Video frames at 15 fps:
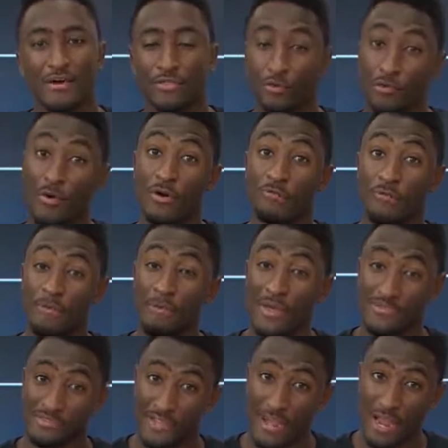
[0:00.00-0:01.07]
The winner for
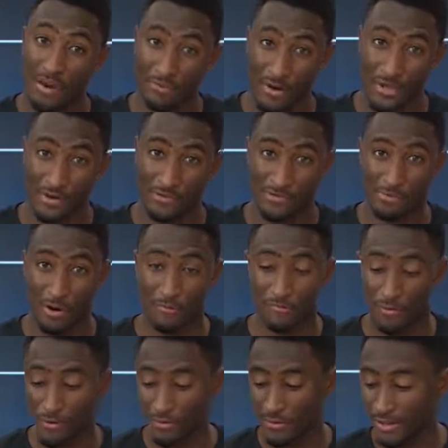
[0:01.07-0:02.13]
best camera in a
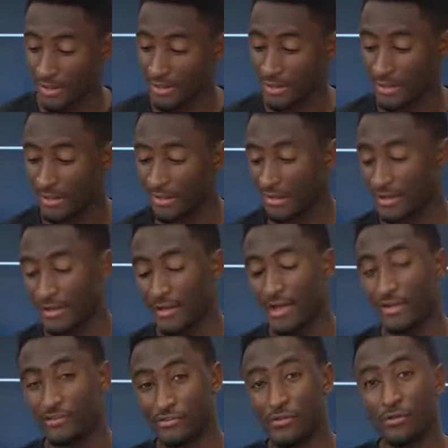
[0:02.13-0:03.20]
smartphone
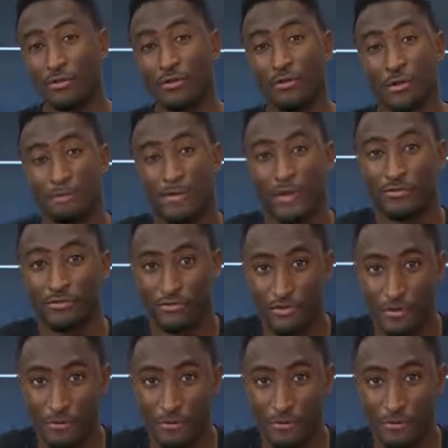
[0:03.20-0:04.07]
is Google Pixel